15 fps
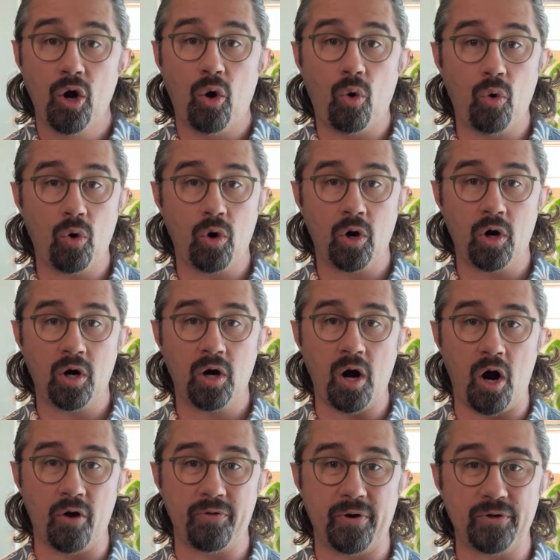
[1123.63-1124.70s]
Or
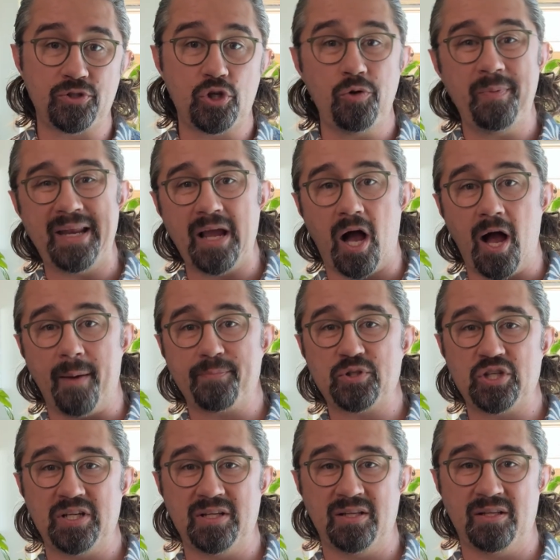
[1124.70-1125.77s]
are there too many
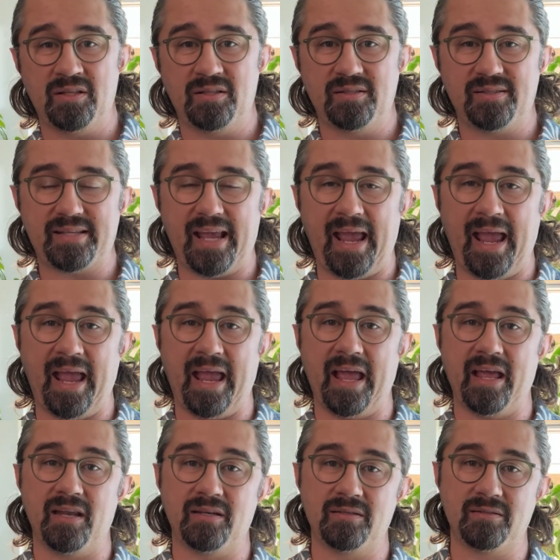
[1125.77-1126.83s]
options
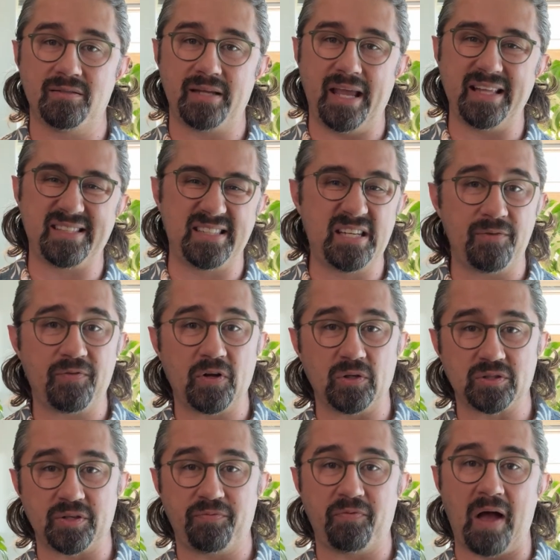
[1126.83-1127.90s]
and it's
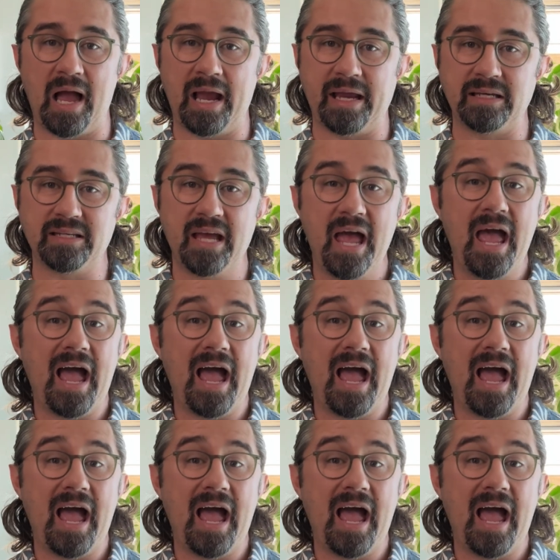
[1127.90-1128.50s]
difficult to find